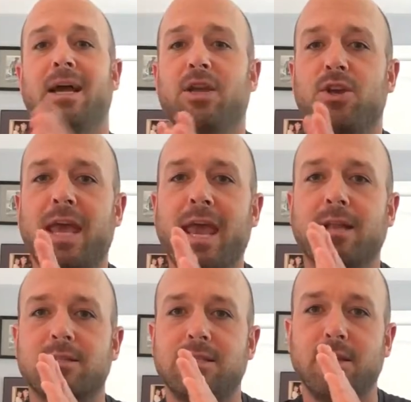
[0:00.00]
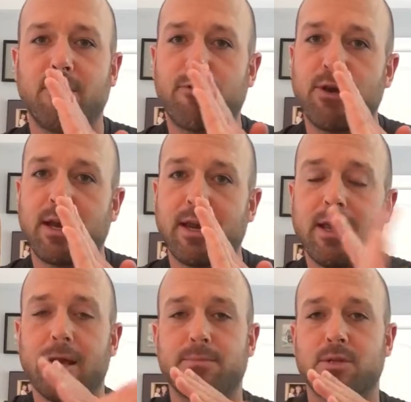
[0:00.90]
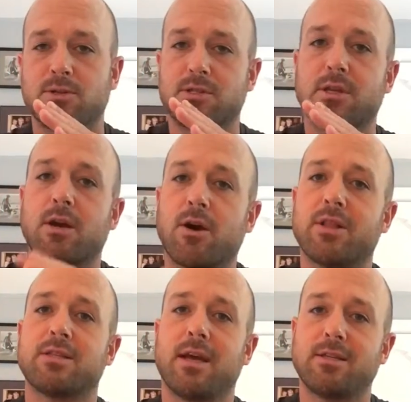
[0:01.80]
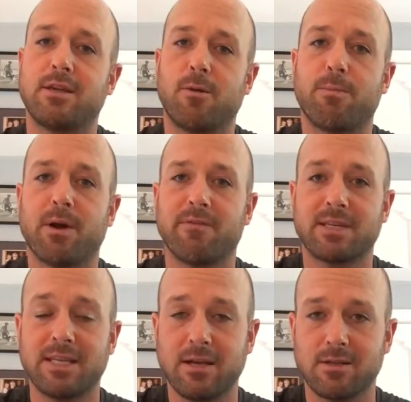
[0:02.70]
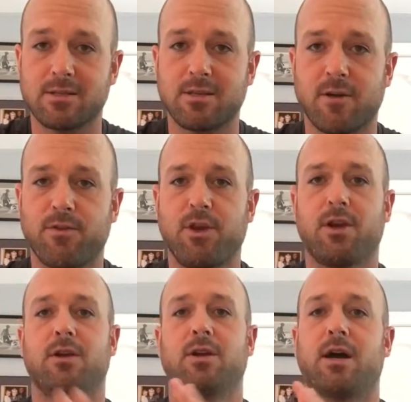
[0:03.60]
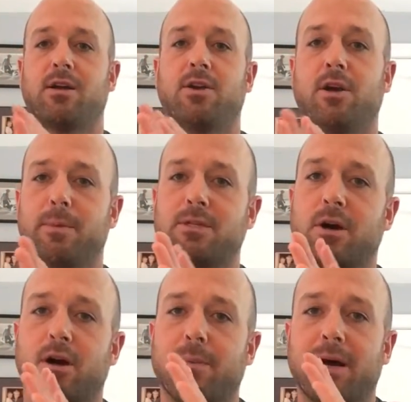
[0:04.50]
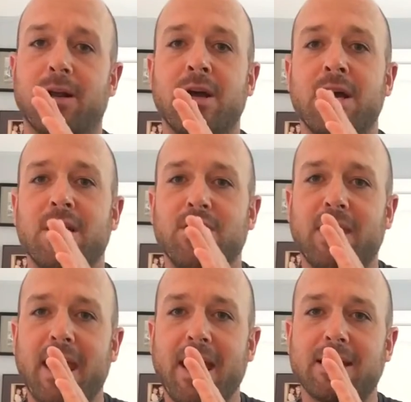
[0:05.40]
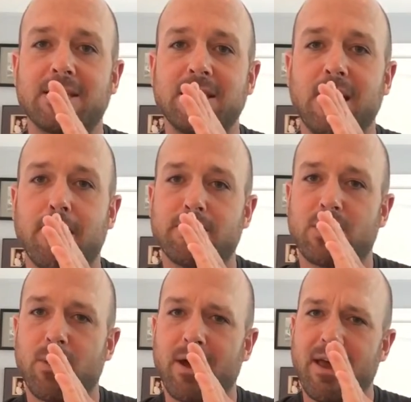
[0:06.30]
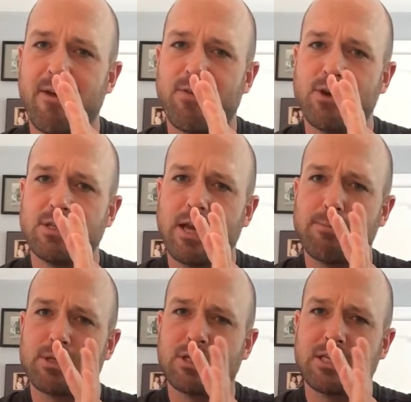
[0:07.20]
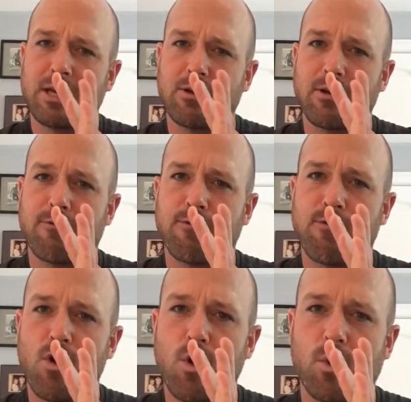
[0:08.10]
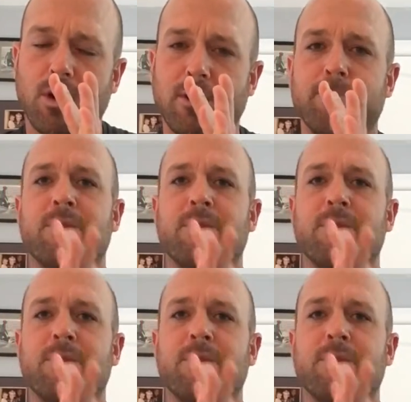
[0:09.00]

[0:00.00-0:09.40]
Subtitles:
you can't see your freaking hips. So just like all this anterior pelvic tilt stuff you hear me talk about, you can't see them. So if those hips are tilted forward,